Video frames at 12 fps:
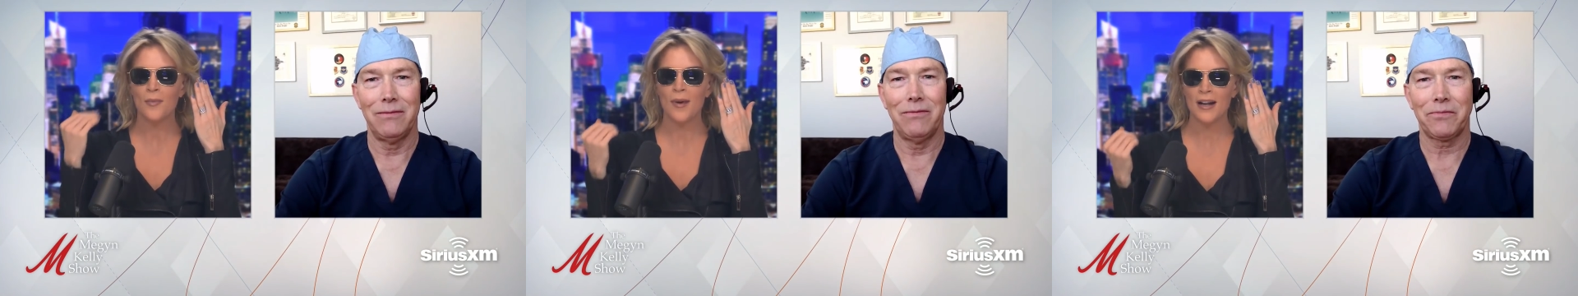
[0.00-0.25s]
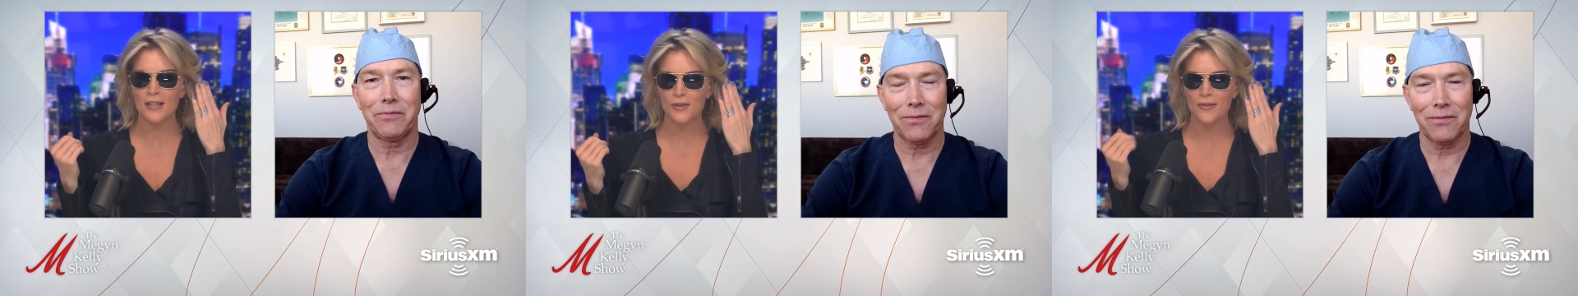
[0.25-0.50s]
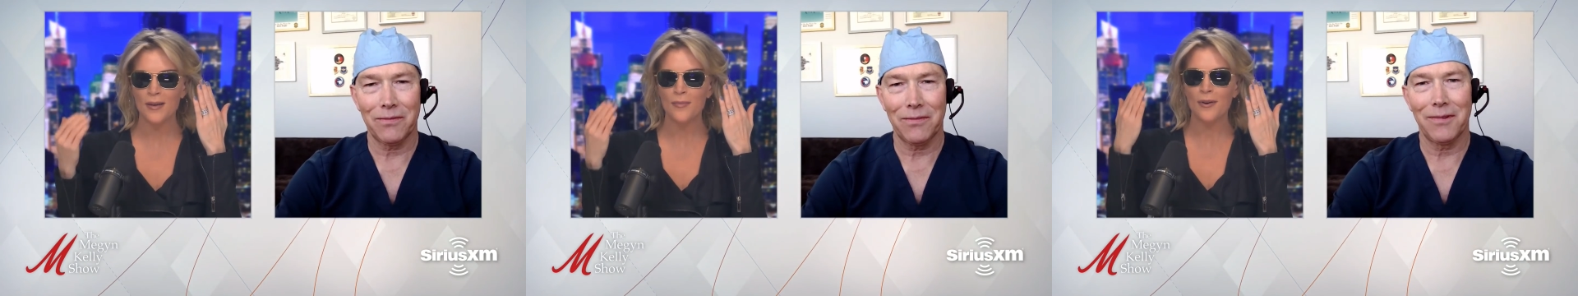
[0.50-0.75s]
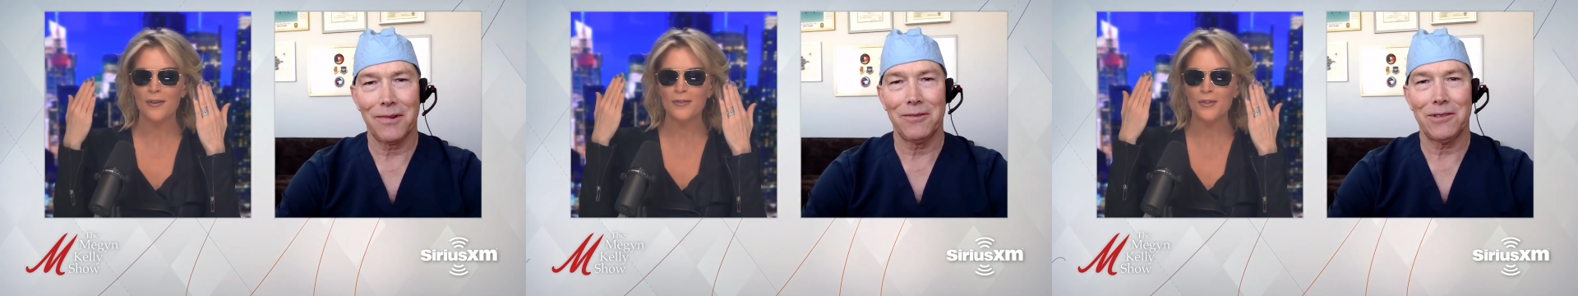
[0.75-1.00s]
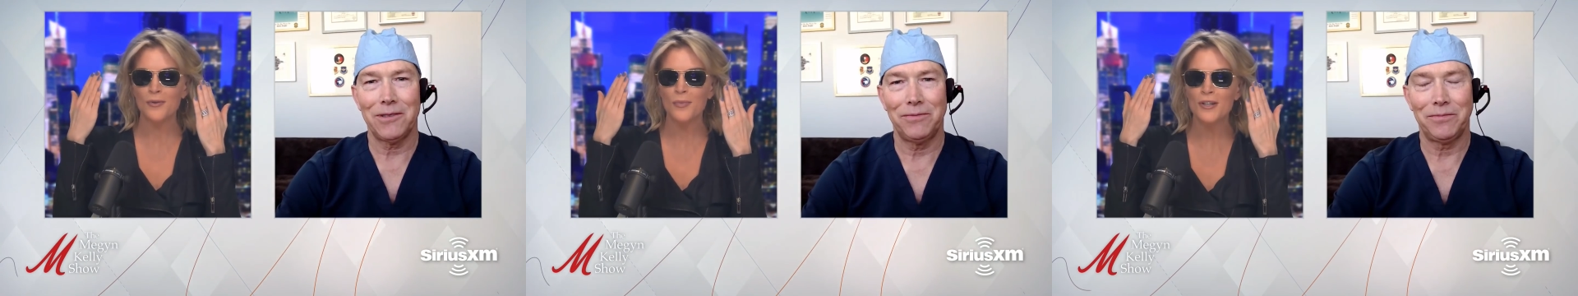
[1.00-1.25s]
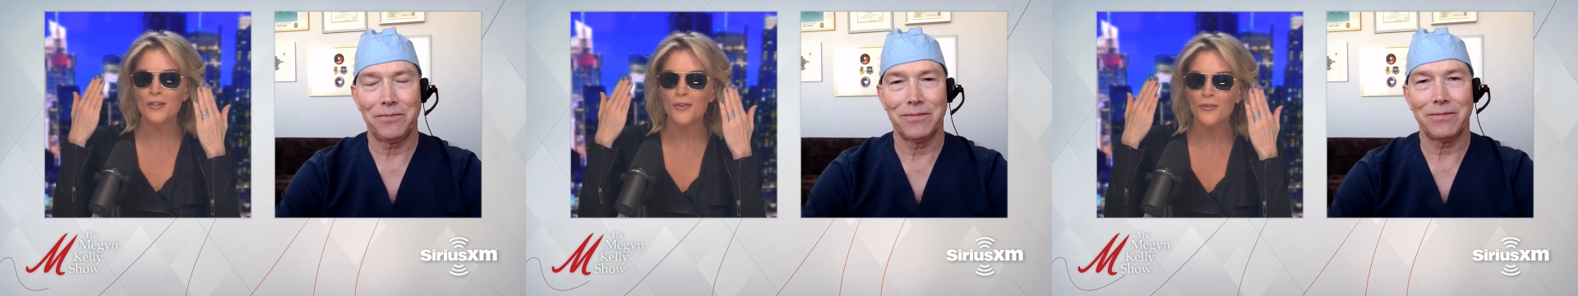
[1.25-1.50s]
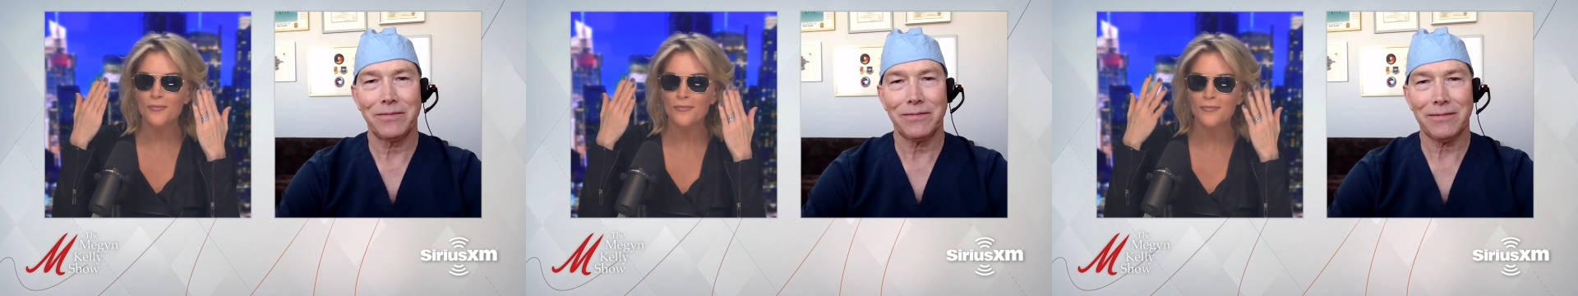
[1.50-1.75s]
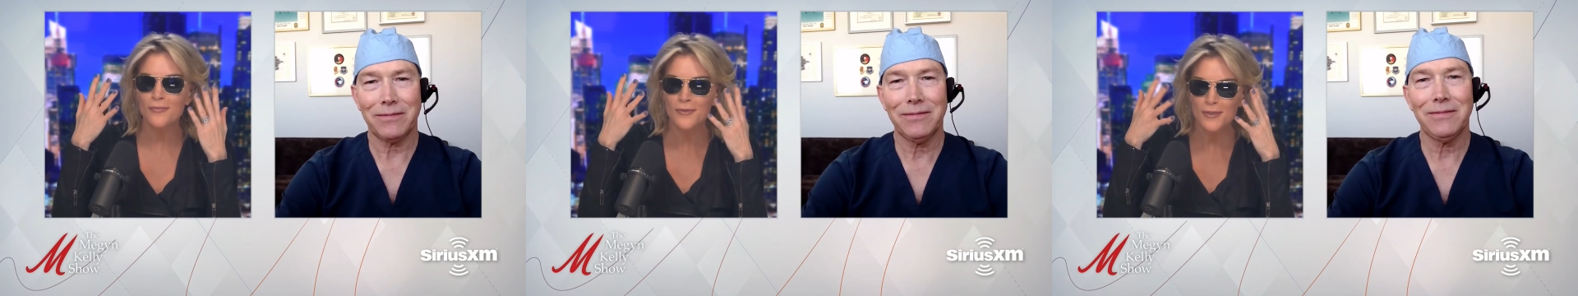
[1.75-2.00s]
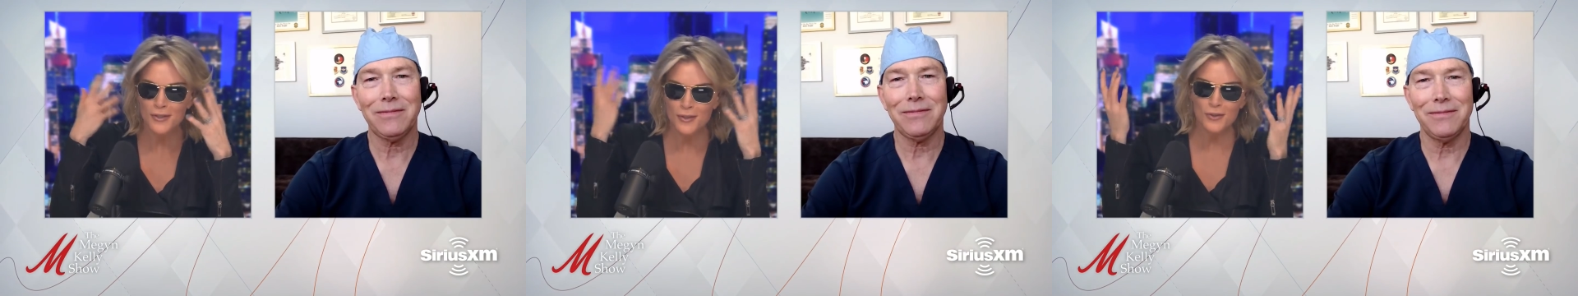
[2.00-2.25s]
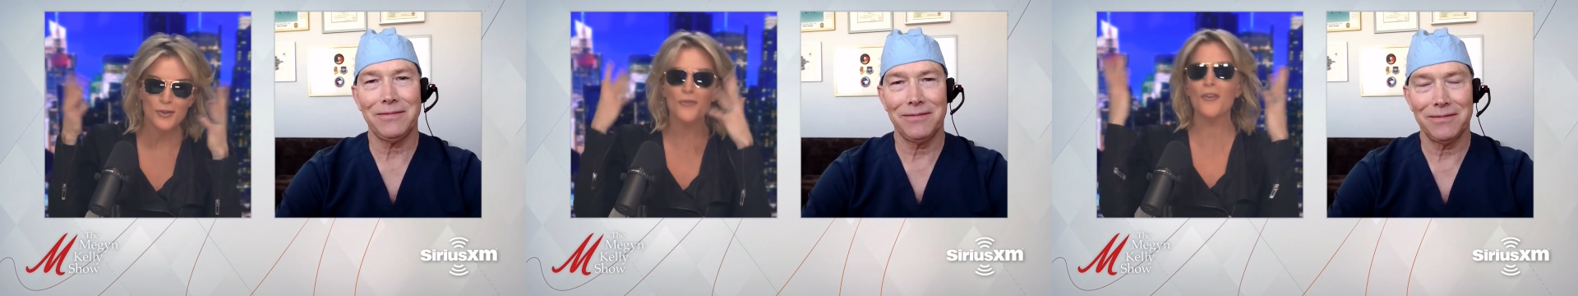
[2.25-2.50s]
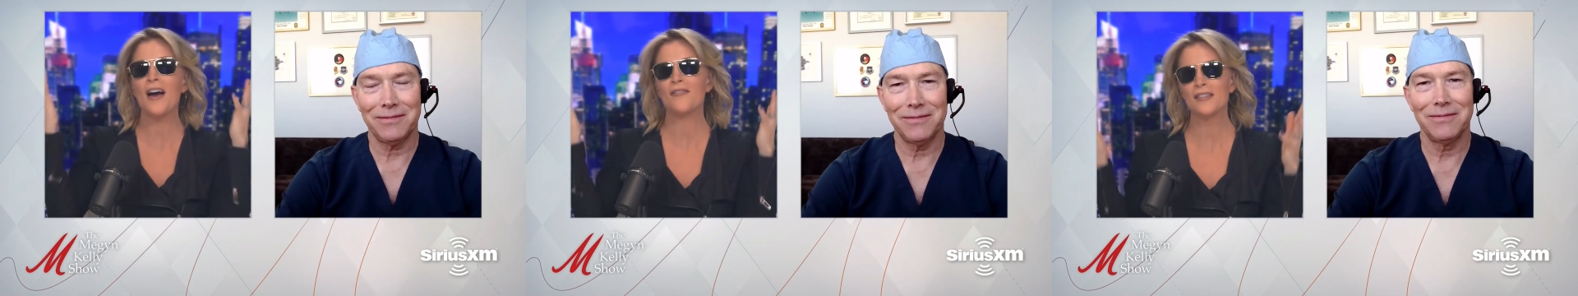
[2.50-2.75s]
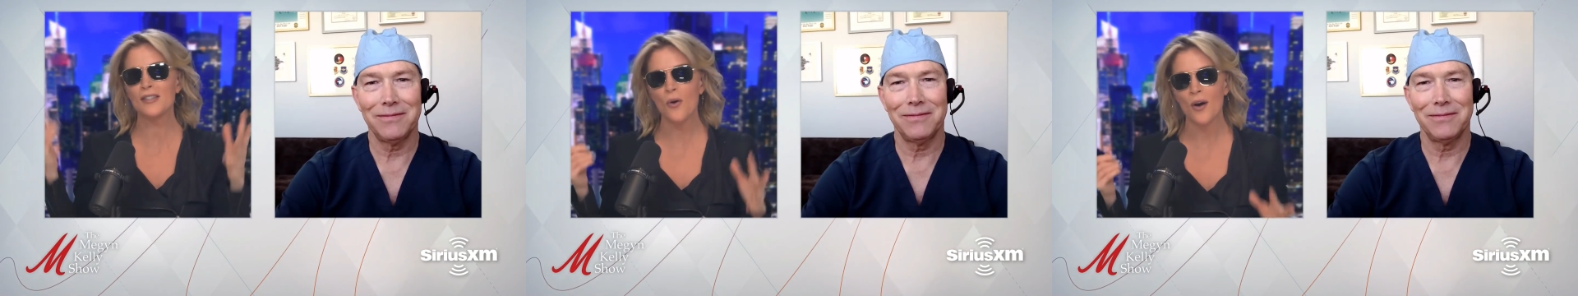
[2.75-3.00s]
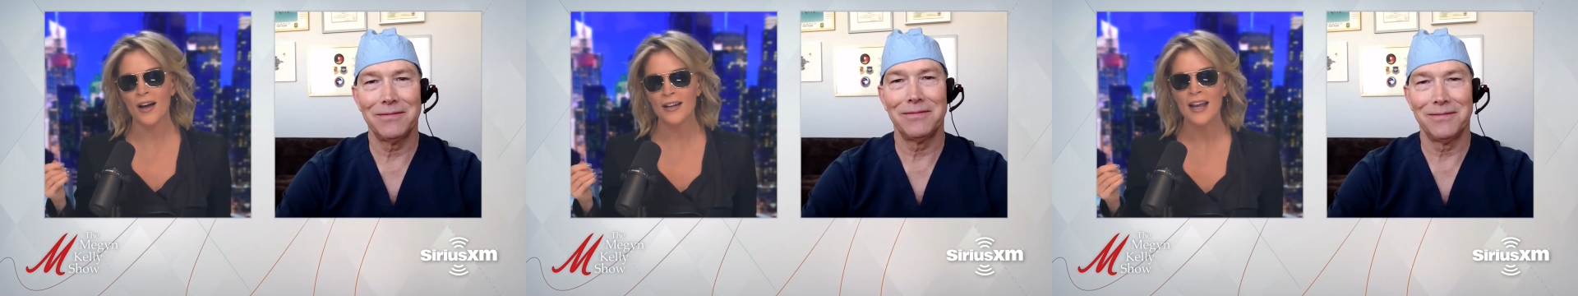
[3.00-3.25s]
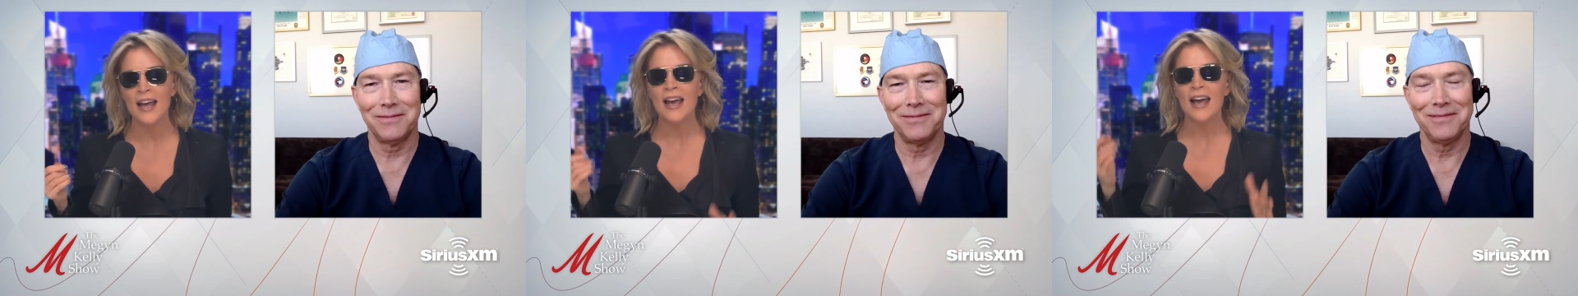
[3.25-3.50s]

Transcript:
Speaker 1: minus 3 and 2.2225, and so on.